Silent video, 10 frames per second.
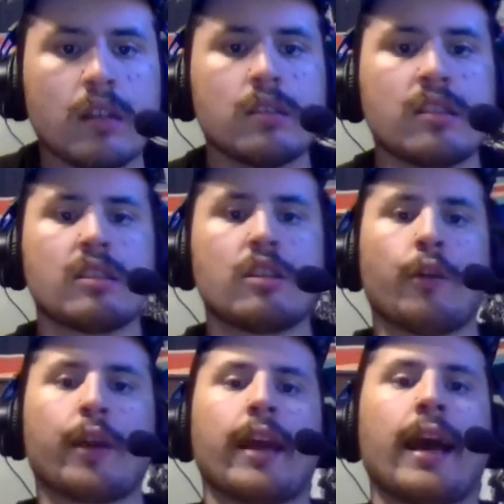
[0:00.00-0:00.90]
Just
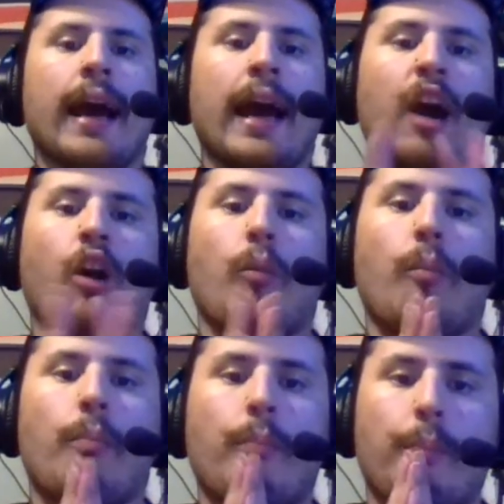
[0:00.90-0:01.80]
knowing how
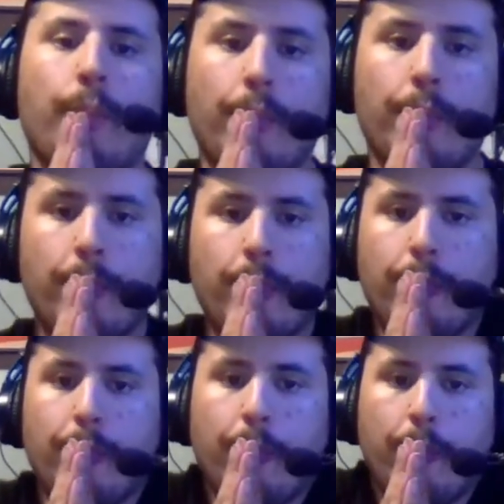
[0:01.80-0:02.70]

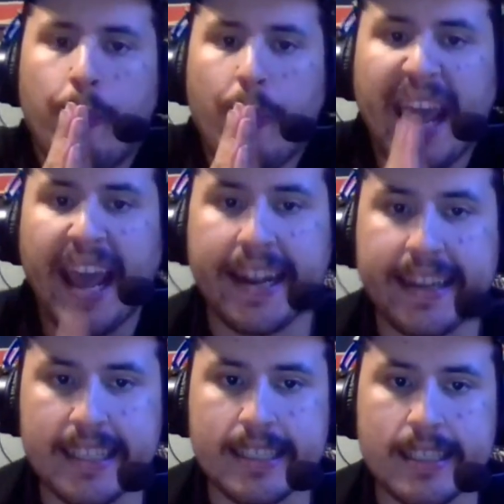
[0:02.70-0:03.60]
bad
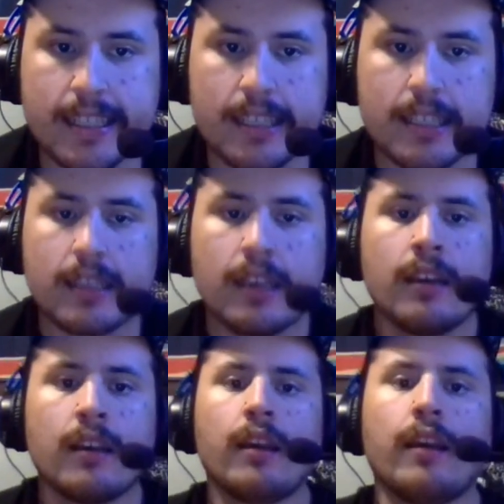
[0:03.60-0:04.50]
this is.
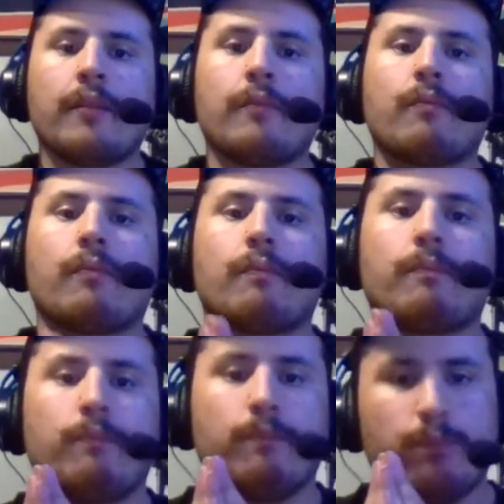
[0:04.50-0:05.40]
And
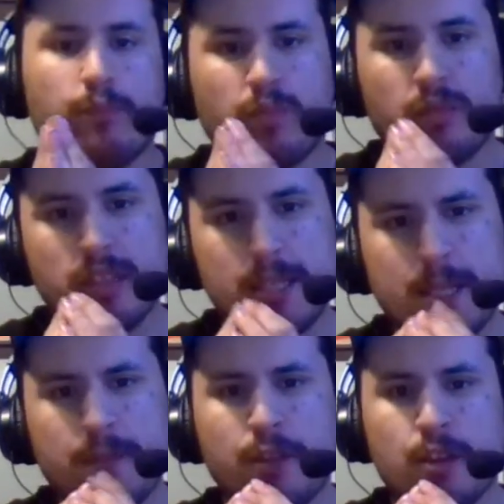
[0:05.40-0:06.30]
this is
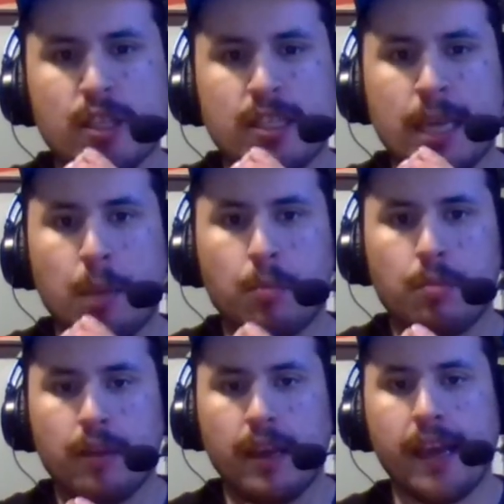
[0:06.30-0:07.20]
the first attempt.
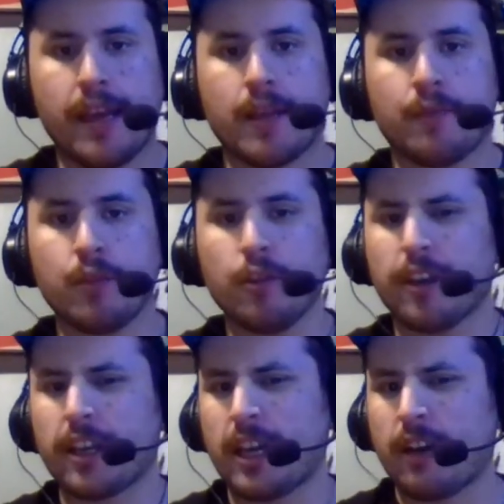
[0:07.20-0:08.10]
And if you look
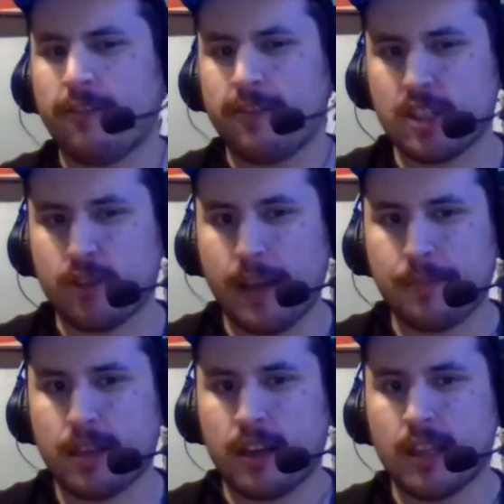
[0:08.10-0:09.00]
at
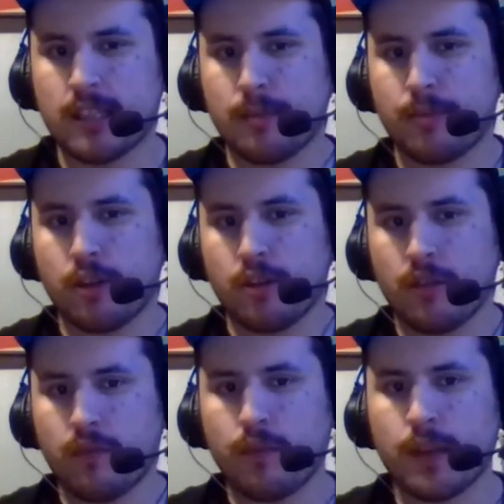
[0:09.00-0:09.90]
scrapped concept art
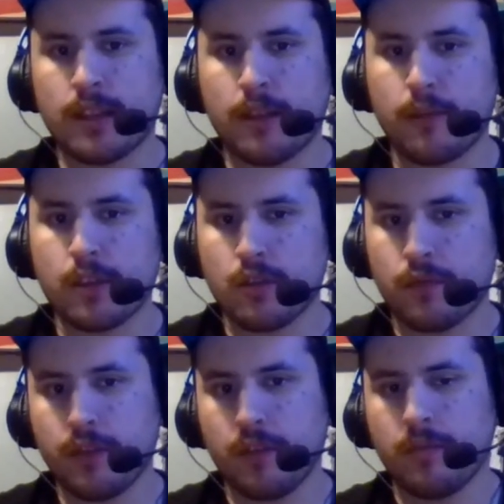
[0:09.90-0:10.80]
of what the original
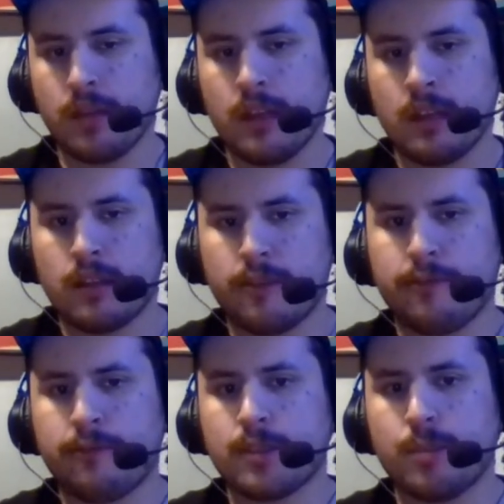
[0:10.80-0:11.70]
film
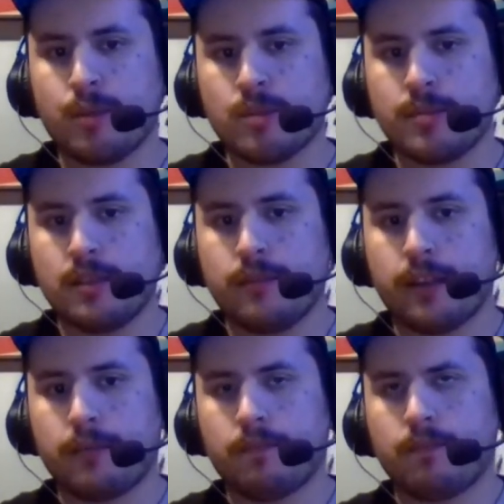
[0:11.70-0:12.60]
was supposed to be,
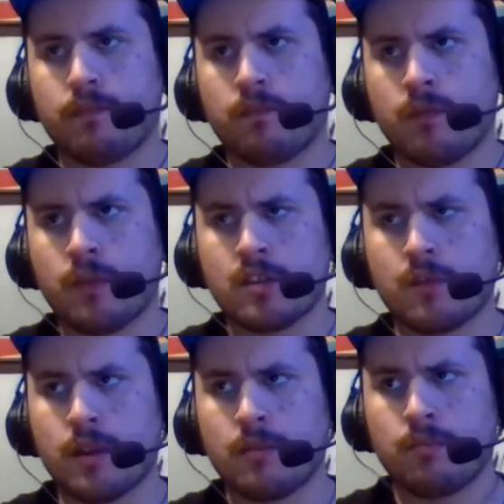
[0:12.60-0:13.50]
like the
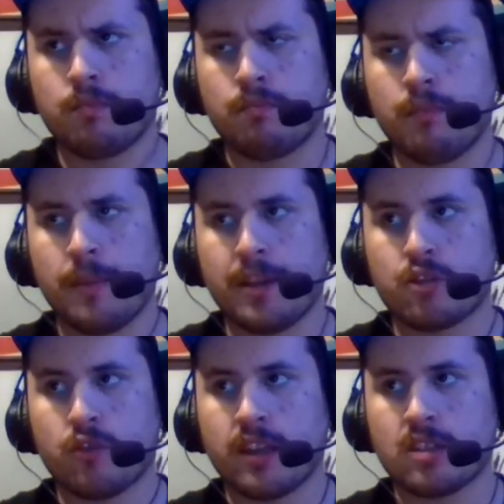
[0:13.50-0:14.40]
original one made by
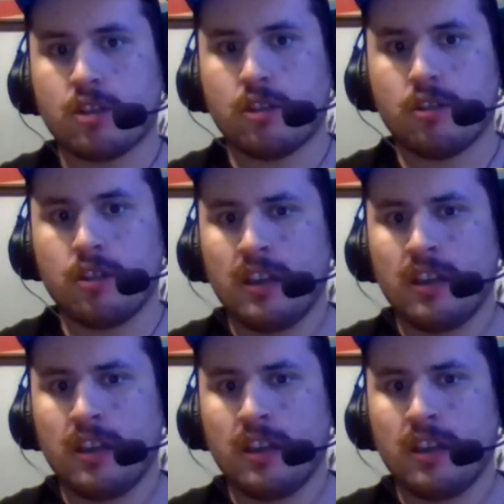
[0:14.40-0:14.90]
TriStar,